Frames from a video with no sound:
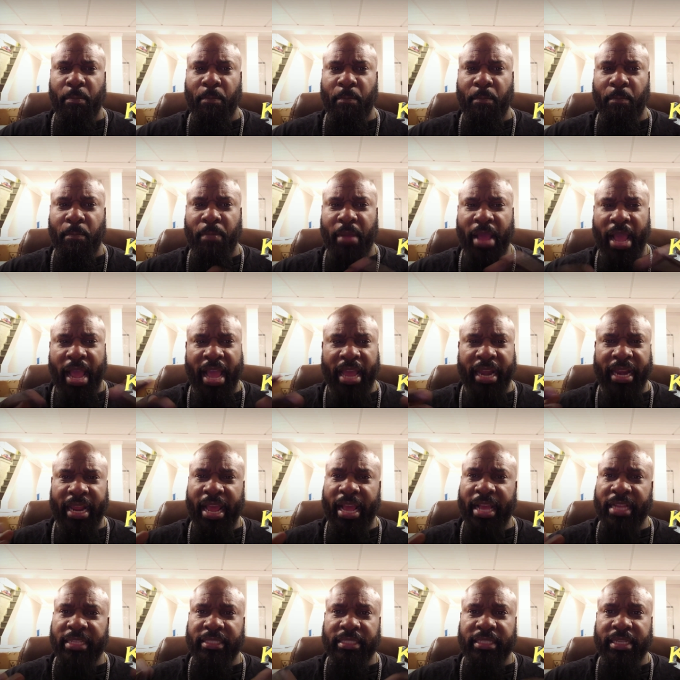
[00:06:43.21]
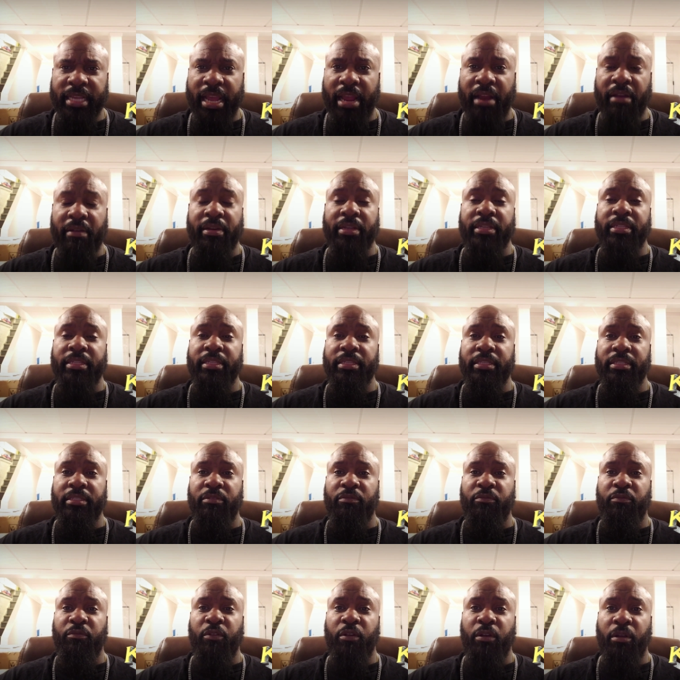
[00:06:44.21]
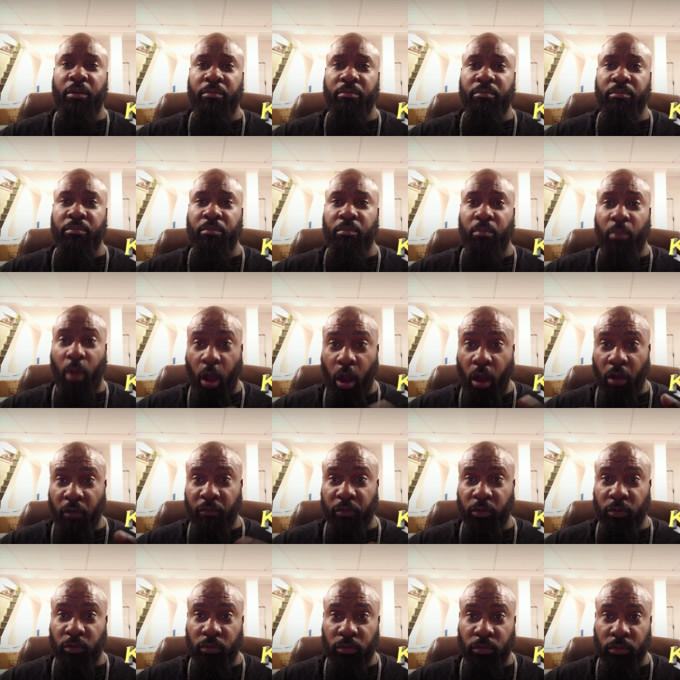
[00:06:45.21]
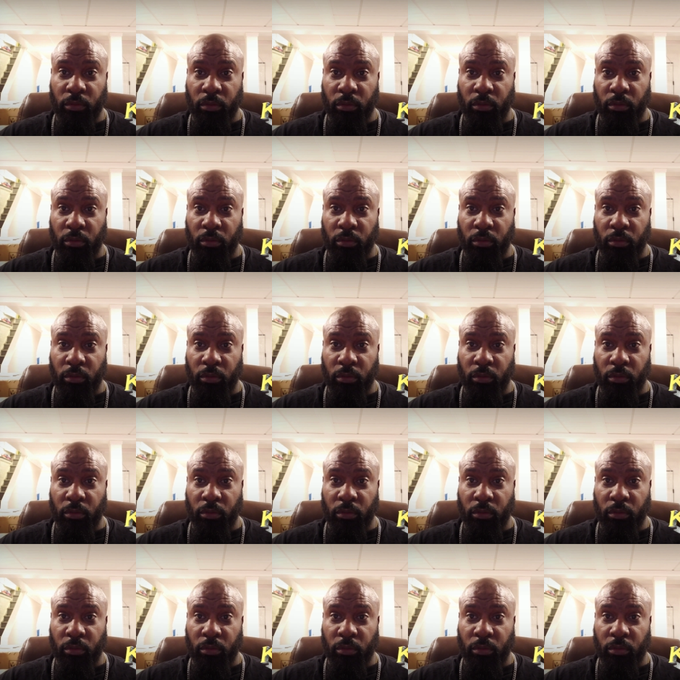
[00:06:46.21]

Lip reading: badass characters from Marvel,